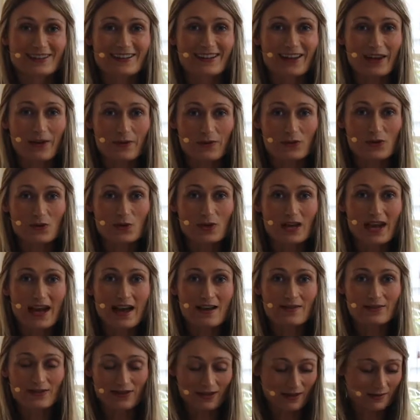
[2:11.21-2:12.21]
if you
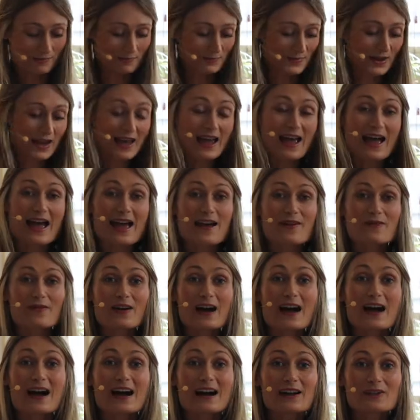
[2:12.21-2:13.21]
count them, have
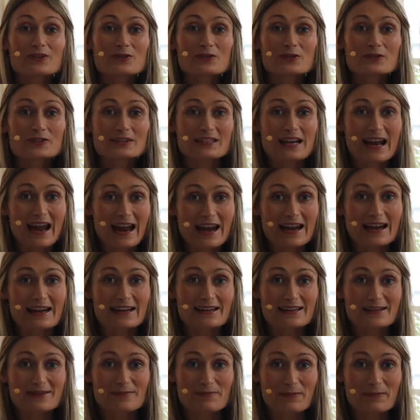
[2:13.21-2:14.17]
108